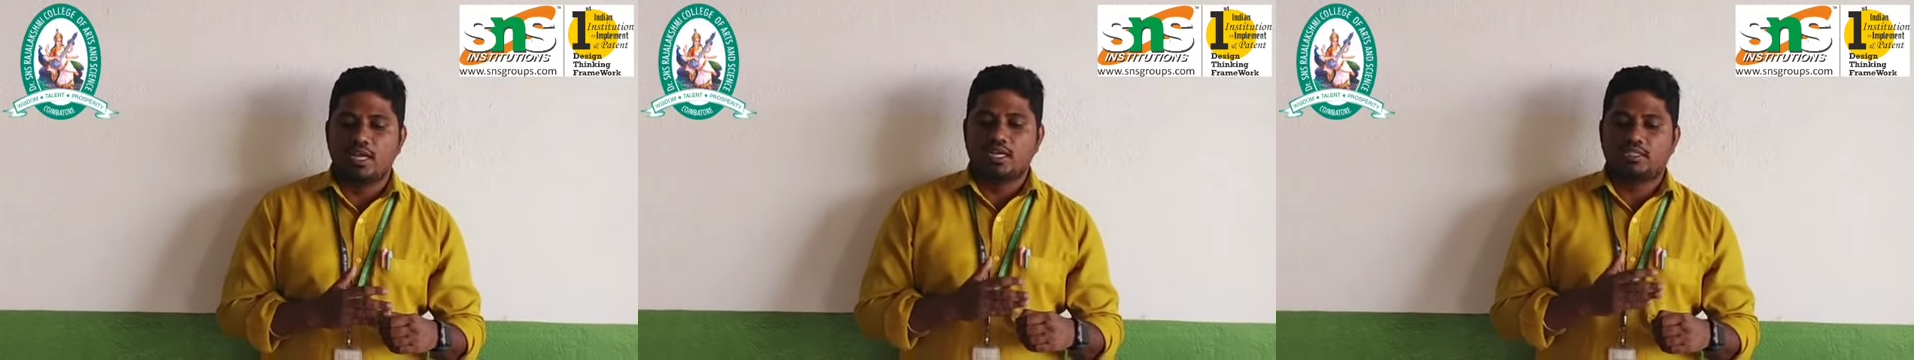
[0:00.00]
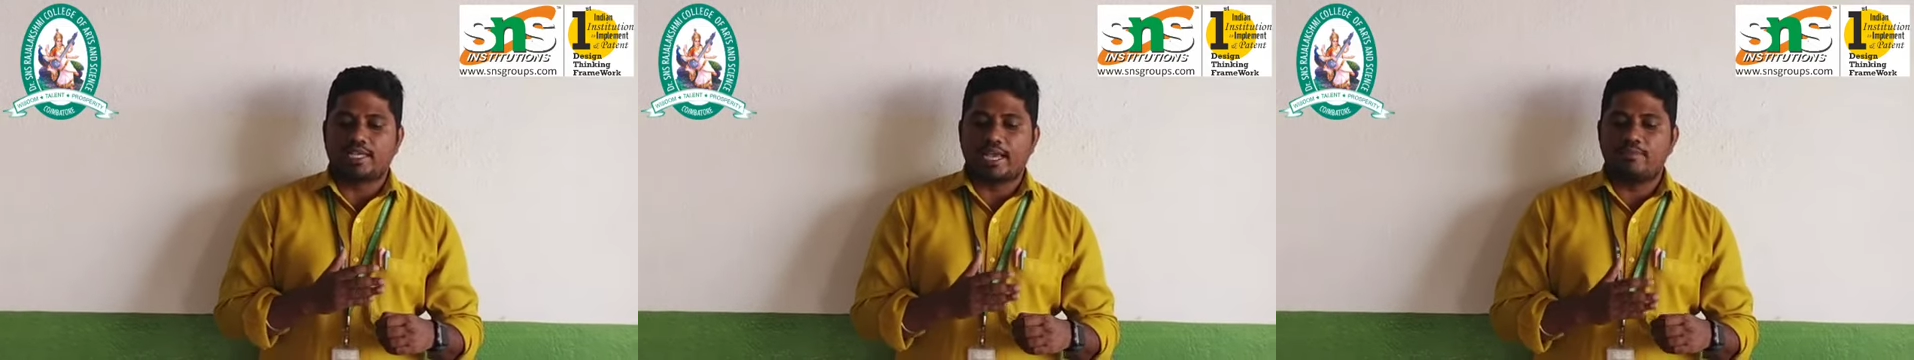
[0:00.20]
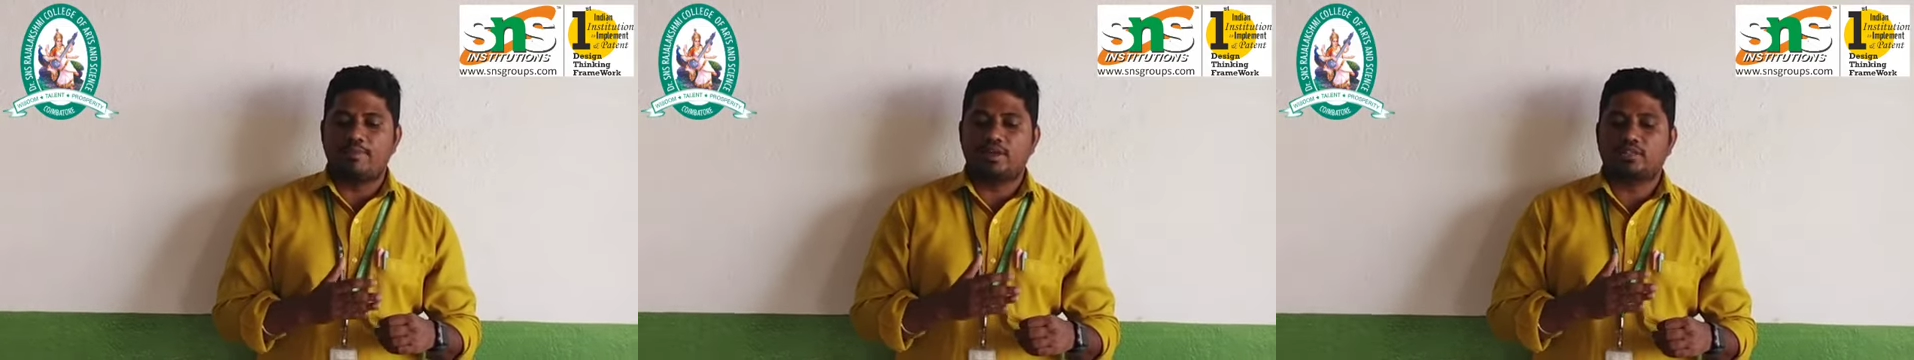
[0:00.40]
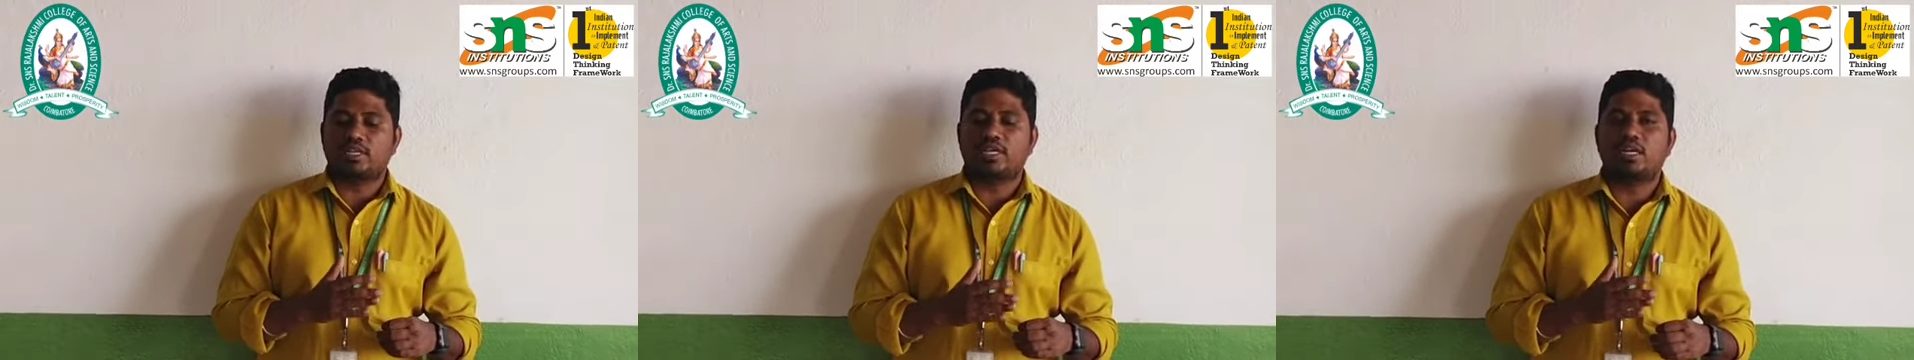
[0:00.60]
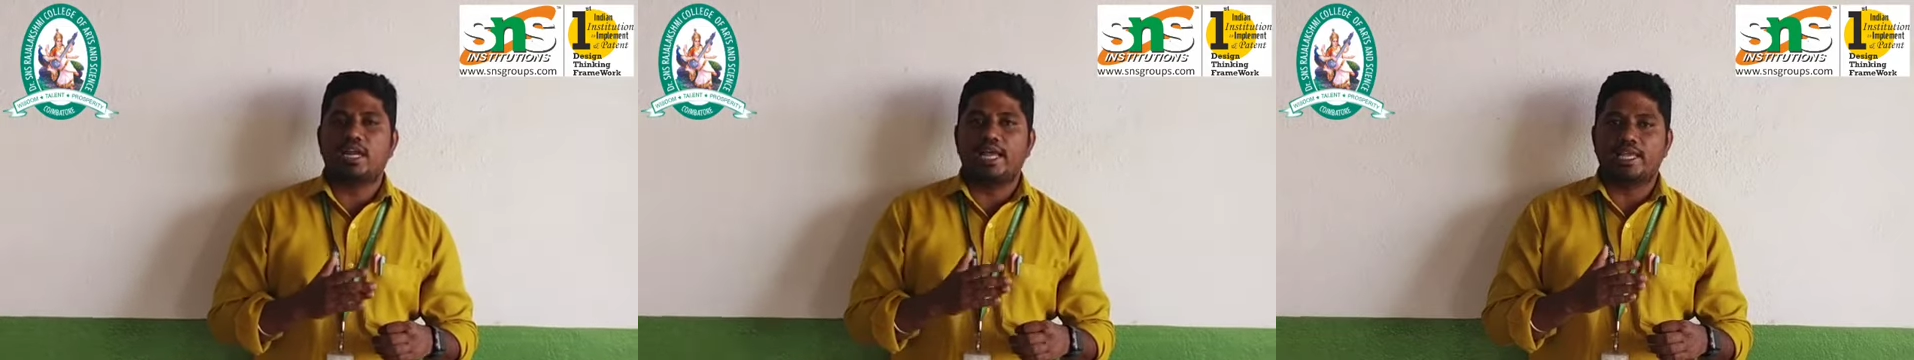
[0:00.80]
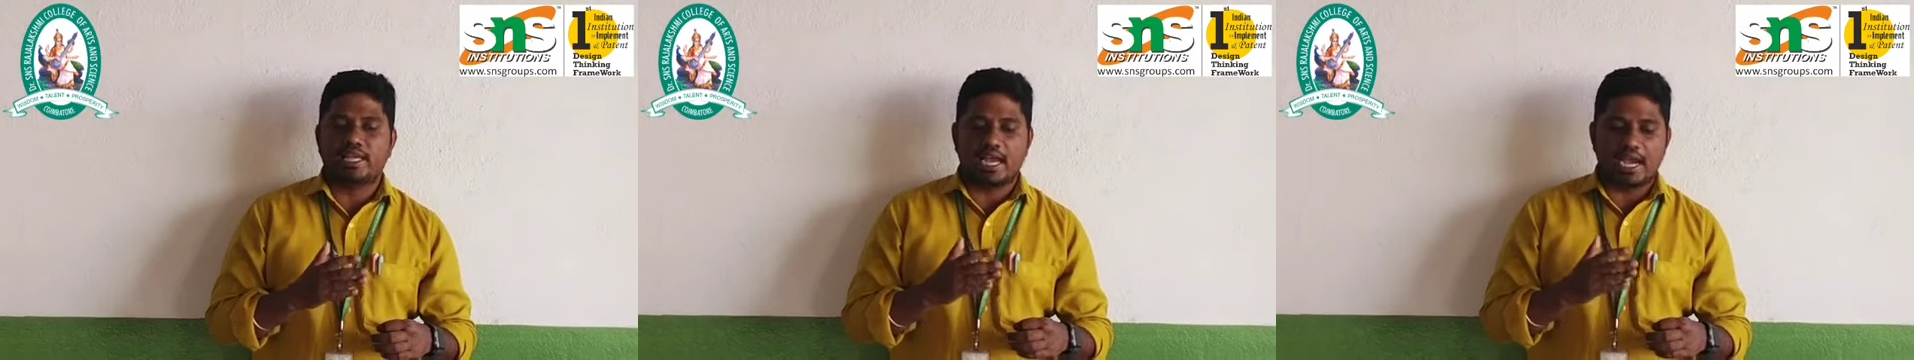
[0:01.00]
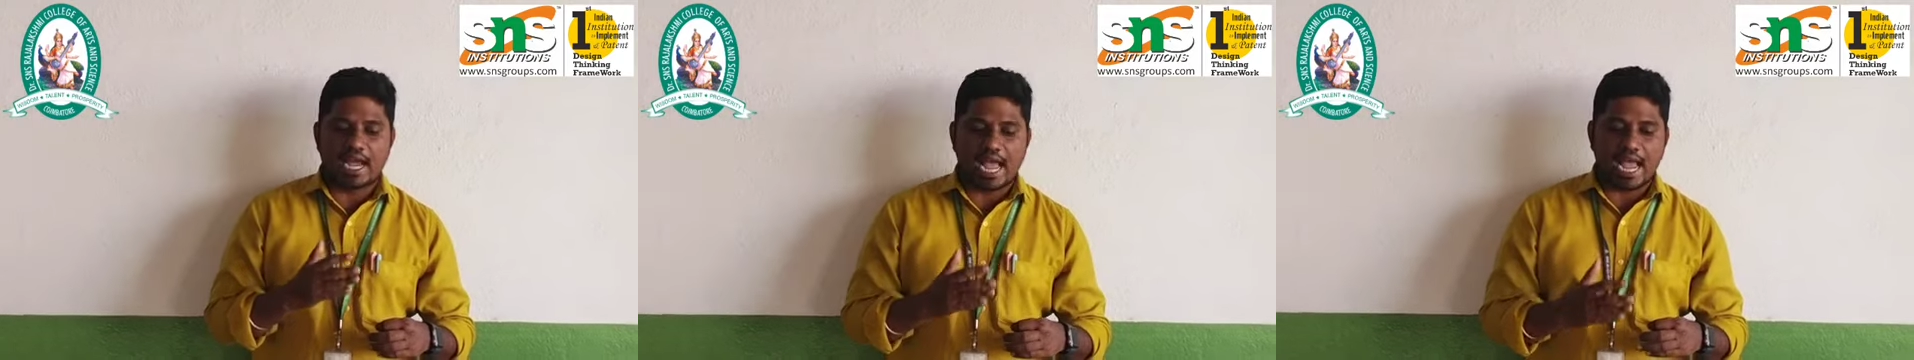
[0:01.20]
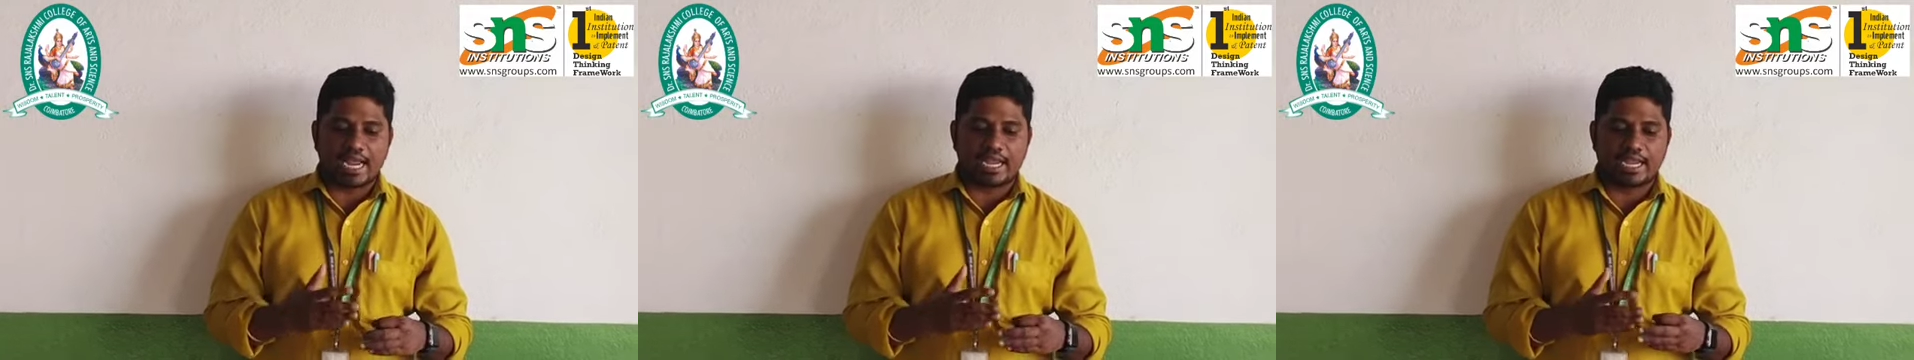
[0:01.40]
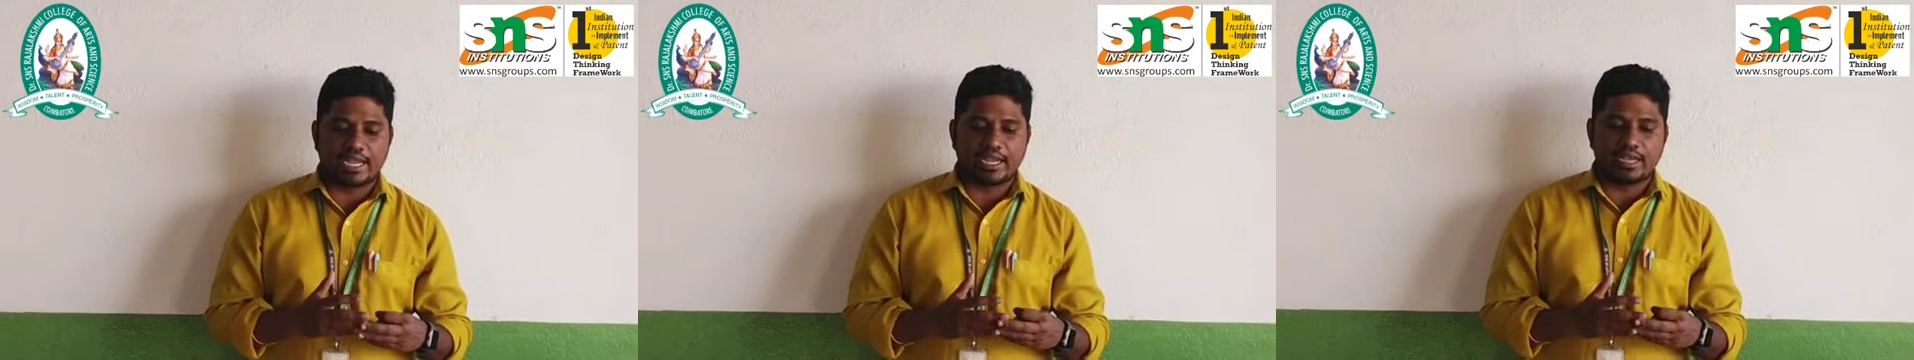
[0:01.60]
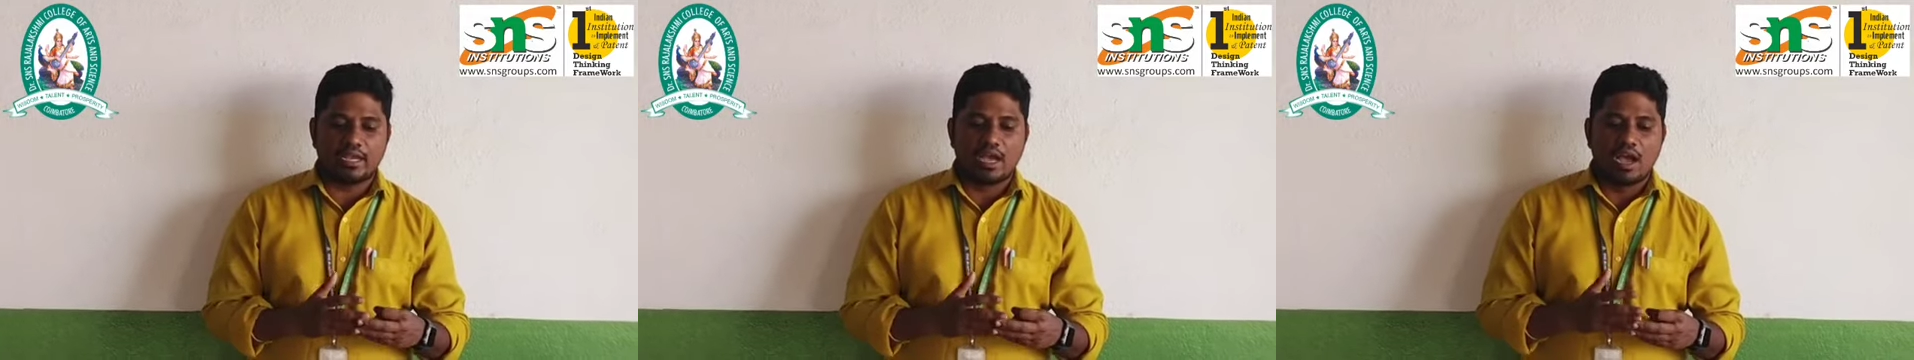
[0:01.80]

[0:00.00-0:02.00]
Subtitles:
cyber threat like hacking